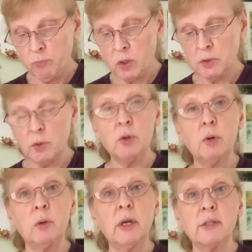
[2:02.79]
So
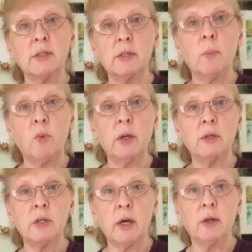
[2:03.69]
don't let someone
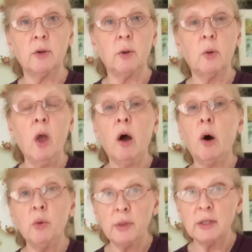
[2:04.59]
tell you,
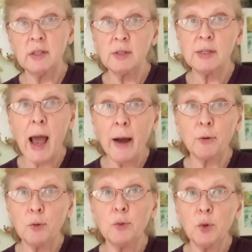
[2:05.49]
oh, this is how
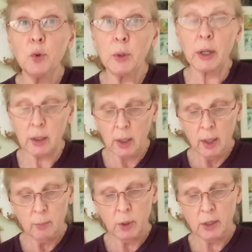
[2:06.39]
you do it,
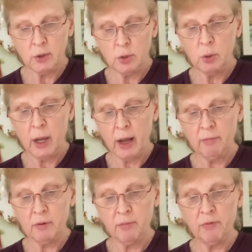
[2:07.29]
because you have
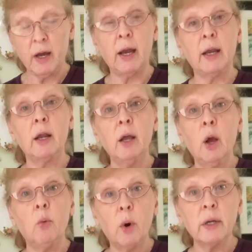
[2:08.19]
to find
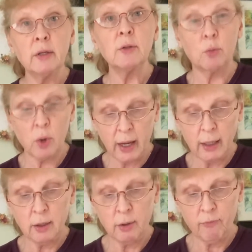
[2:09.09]
what is
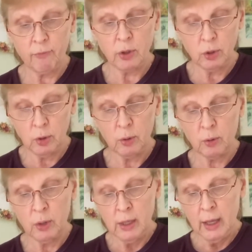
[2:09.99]
right for you.
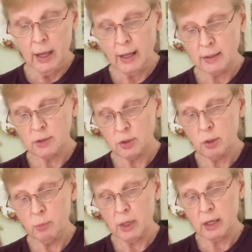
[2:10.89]
And so
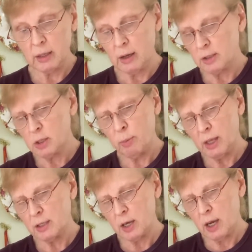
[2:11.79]
many
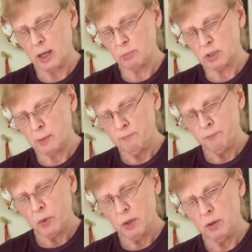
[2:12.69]
times
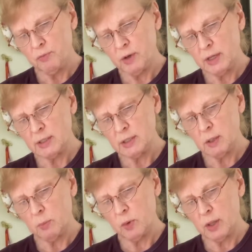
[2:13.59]
you find
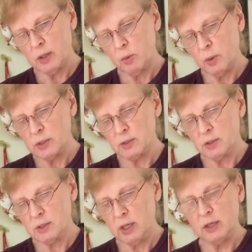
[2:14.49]
someone that wants to
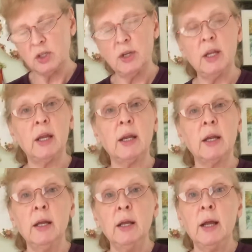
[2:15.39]
teach knitting
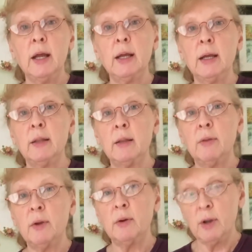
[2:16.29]
and
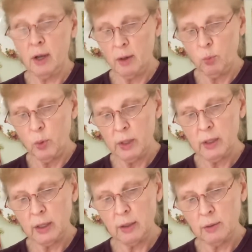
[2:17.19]
they're not
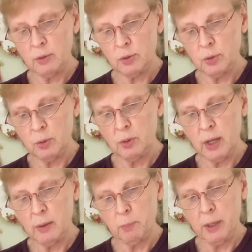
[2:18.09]
willing to
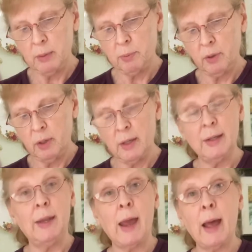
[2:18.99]
let people
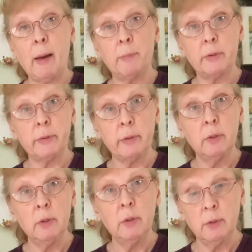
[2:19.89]
adapt
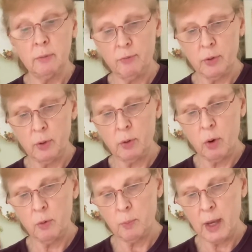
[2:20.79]
for their
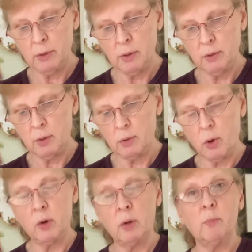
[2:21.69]
own method and their
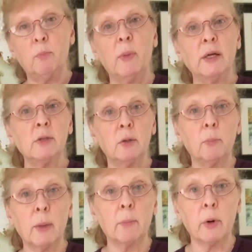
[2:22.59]
own muscle
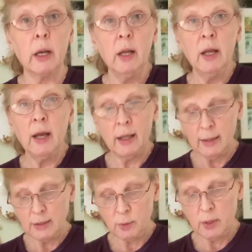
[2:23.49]
memory. And
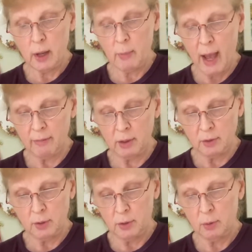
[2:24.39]
that's what I'm having
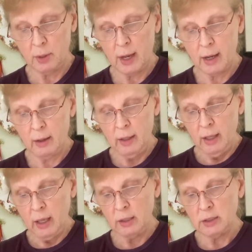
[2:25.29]
to do now,
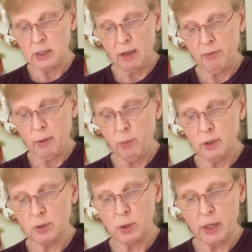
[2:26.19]
is if I want
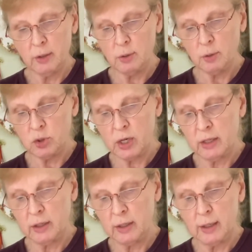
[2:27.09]
to try and do
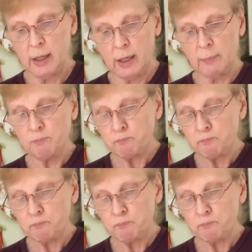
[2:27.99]
Shetland knitting,